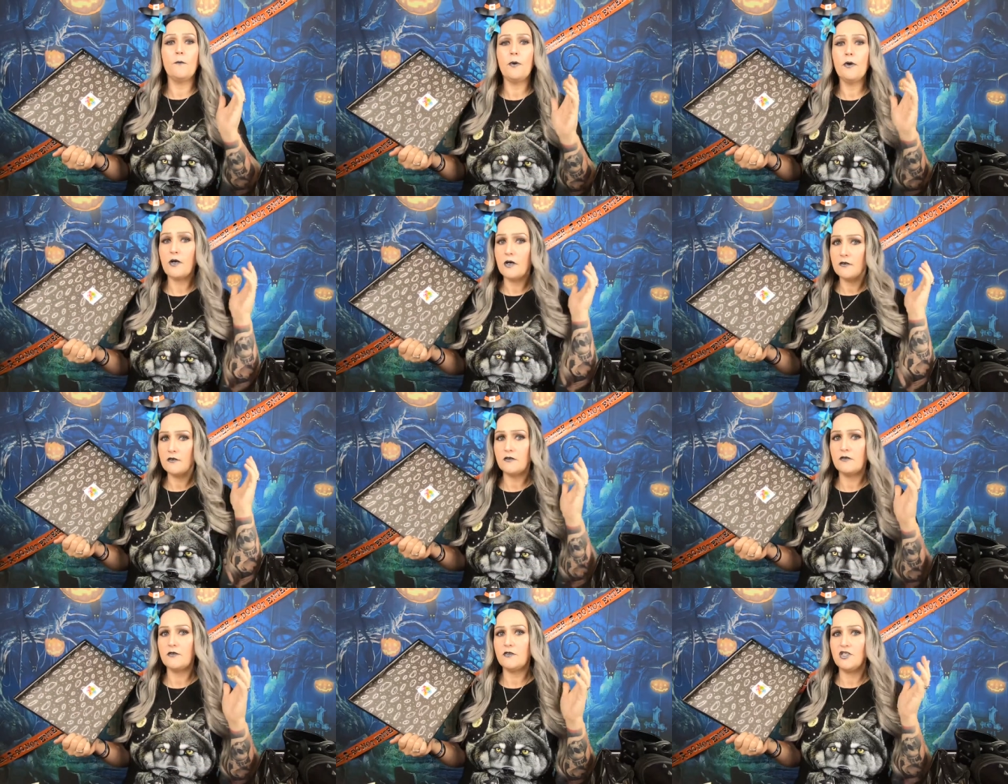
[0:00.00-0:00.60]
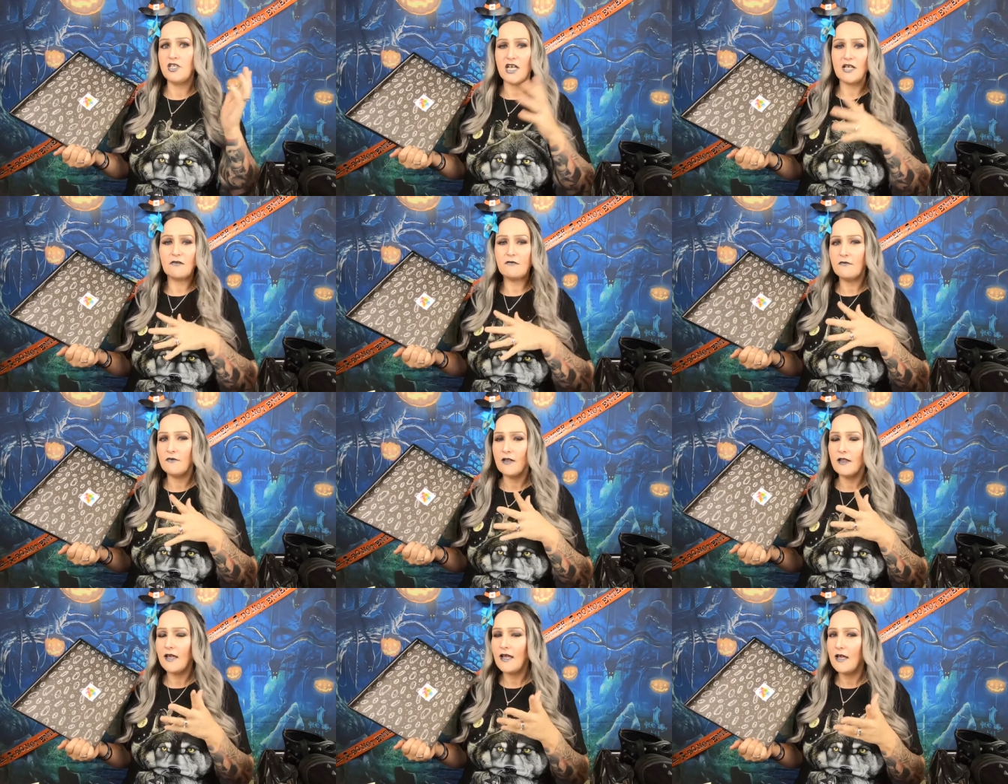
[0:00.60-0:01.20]
But
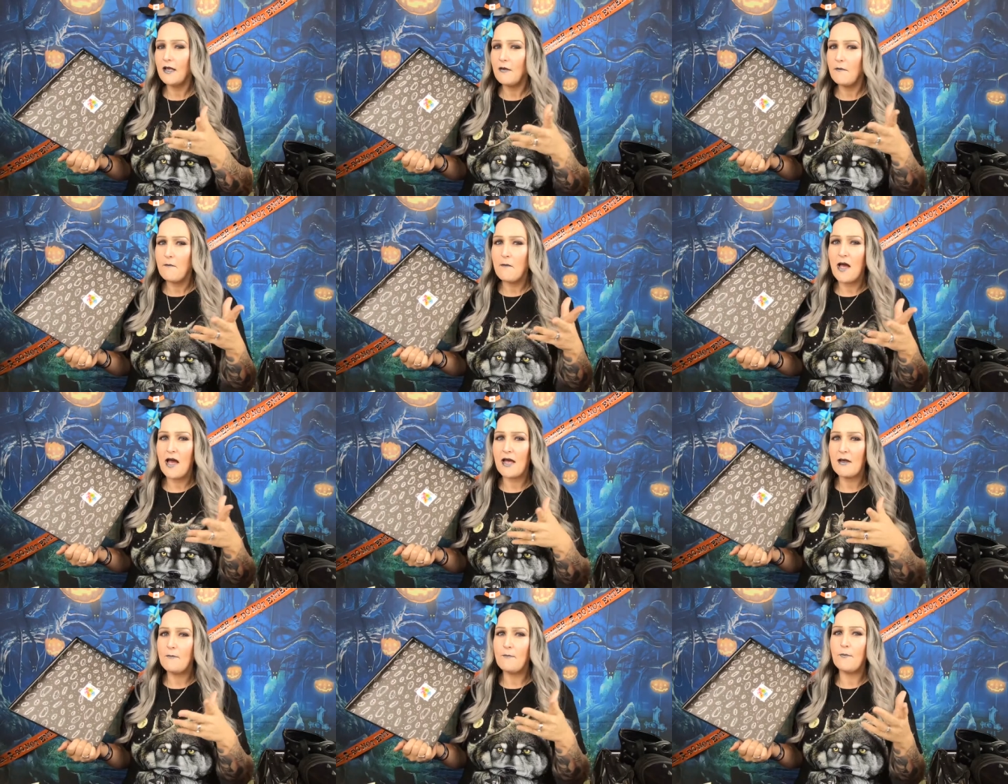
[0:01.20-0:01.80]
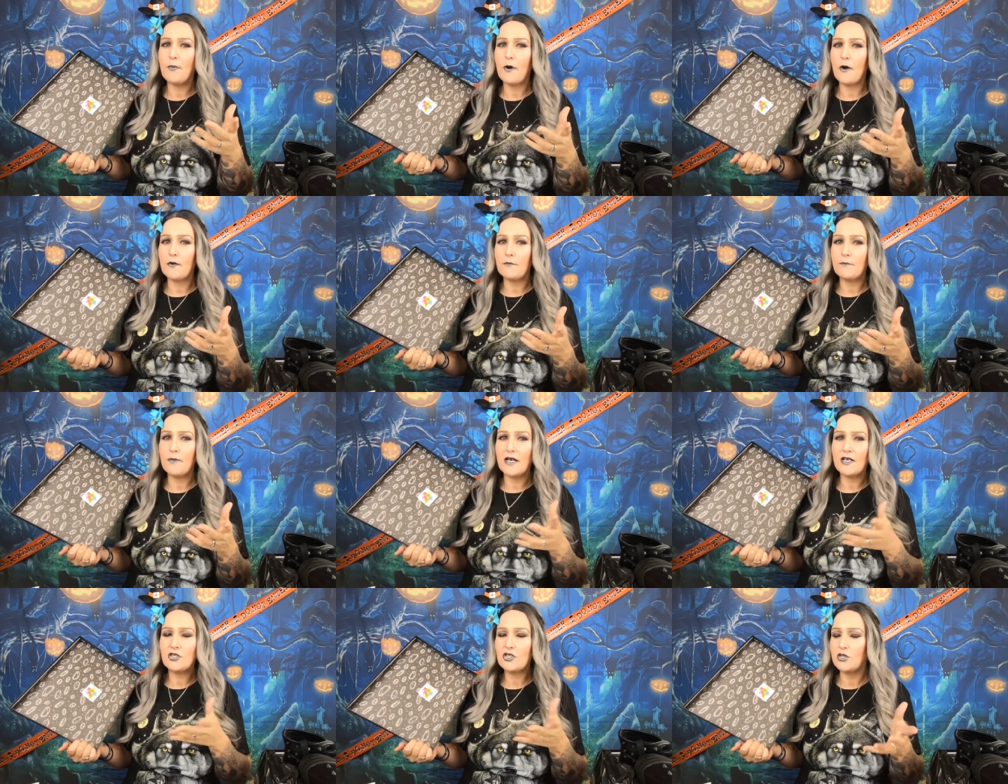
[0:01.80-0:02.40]
generally, my bo
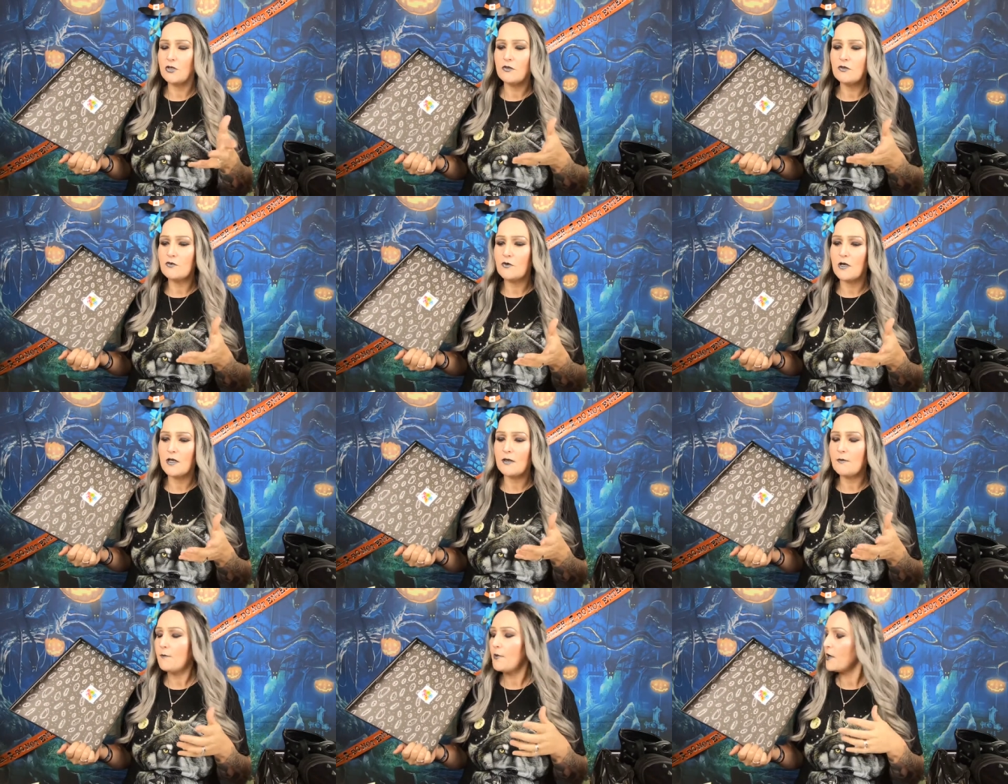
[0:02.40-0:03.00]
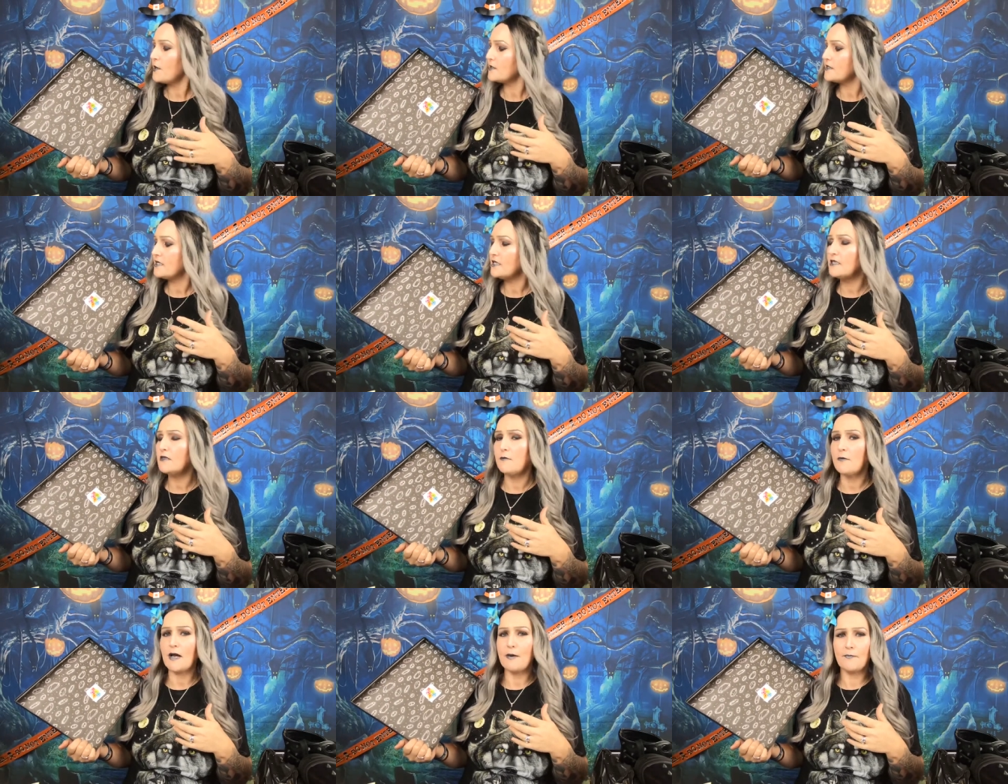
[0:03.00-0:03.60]
my shoes are all in
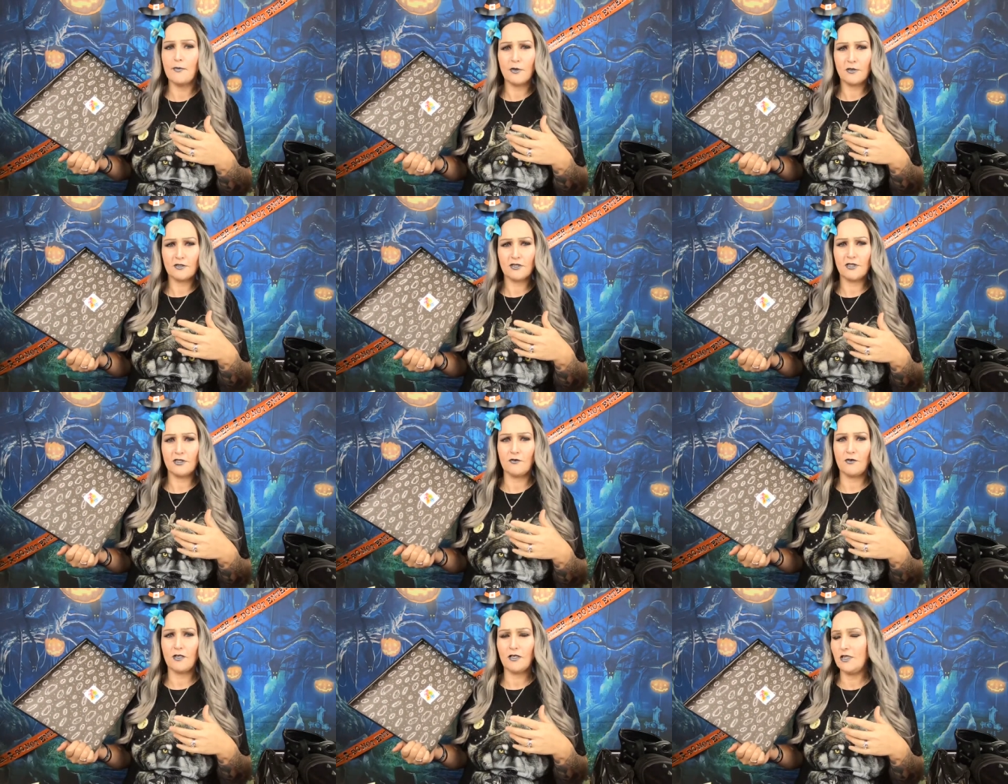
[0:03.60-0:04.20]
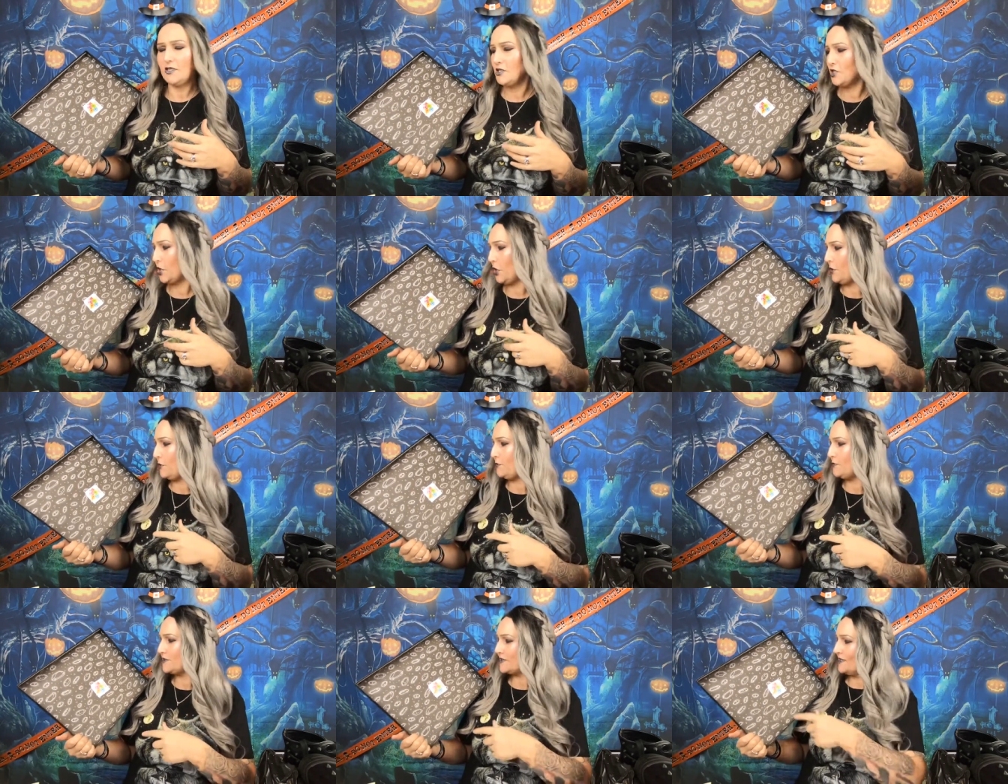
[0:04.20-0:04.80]
boxes. My boxes are all in
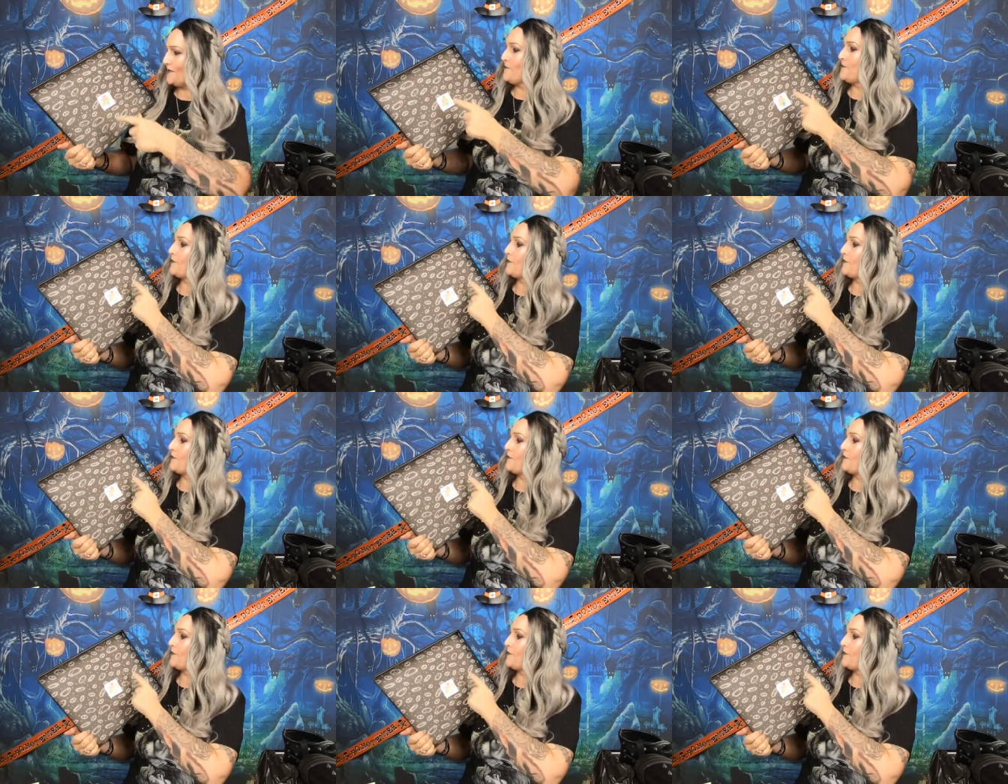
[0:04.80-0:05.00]
shoes.